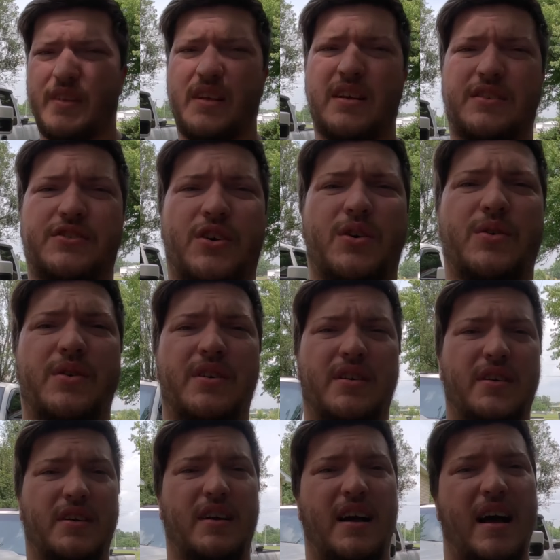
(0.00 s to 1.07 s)
So
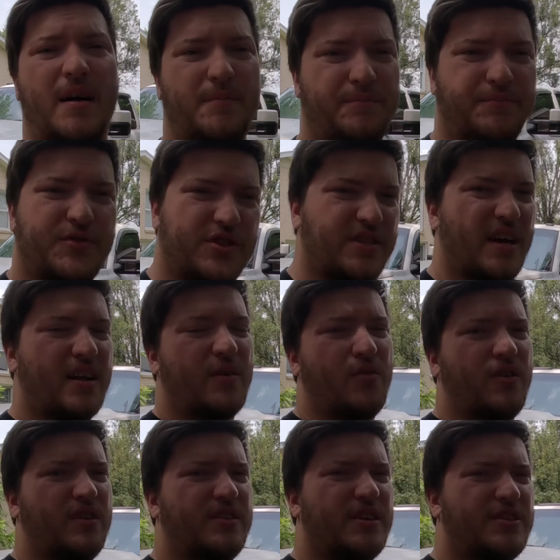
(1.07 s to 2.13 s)
I'm just kind of
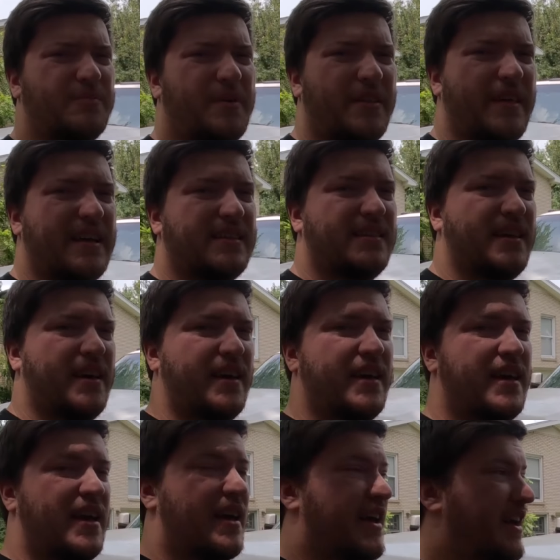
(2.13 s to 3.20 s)
want to touch upon that today,
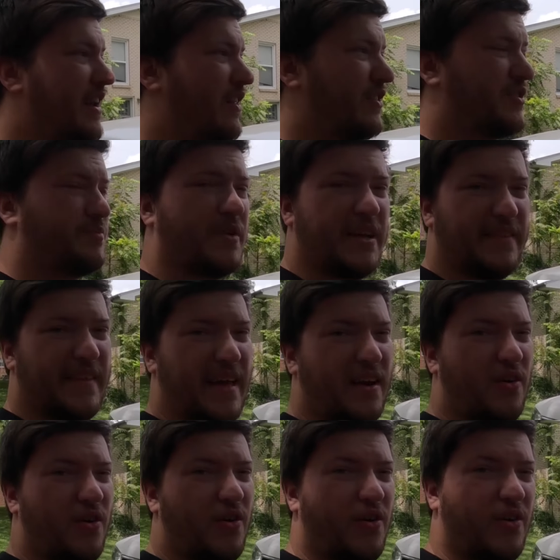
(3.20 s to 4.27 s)
and I'll explain that
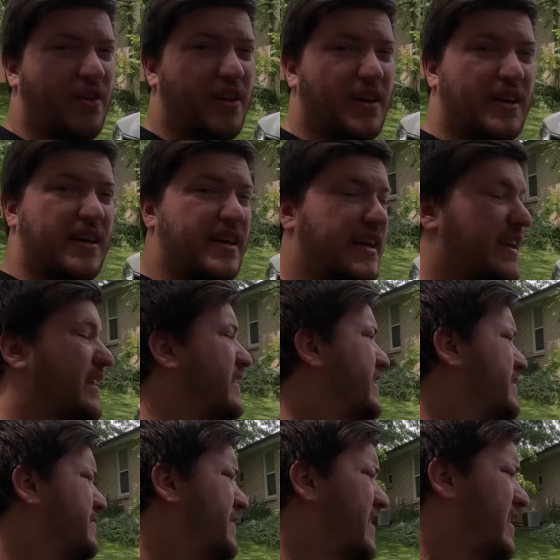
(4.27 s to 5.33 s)
all in
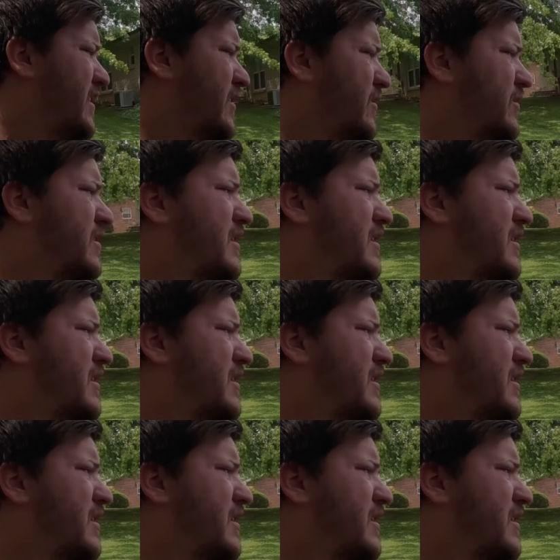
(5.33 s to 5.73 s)
this video.